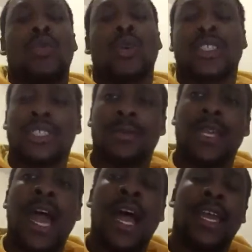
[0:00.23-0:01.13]
What's
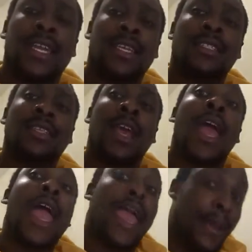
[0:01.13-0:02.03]
up, guys?
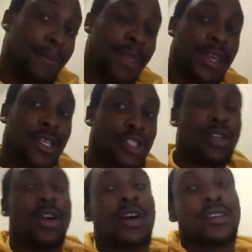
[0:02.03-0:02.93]
NBA
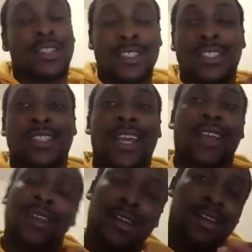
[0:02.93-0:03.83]
talk. This is
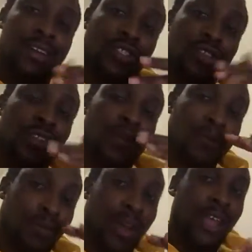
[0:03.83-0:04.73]
like a sort of a
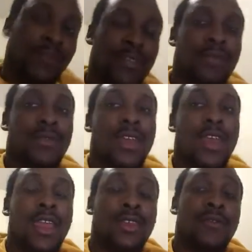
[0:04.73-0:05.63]
break from
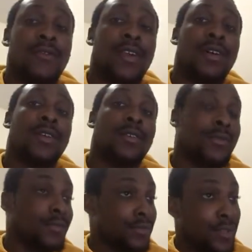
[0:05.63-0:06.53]
the NFL.
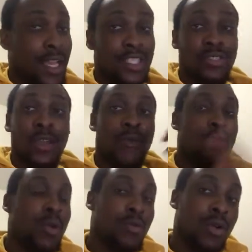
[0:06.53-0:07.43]
I still have
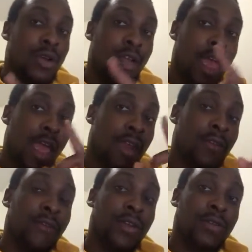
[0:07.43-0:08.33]
one more
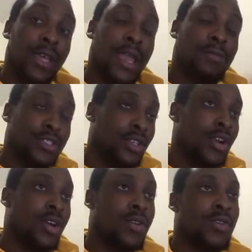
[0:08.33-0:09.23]
NFL game to
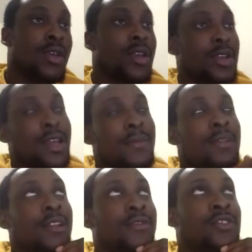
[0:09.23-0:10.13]
go. I
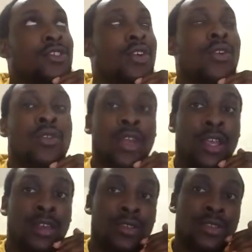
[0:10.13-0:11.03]
believe it's the
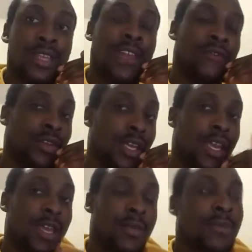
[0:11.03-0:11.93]
Oakland Denver
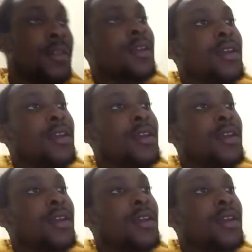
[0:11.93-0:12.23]
game.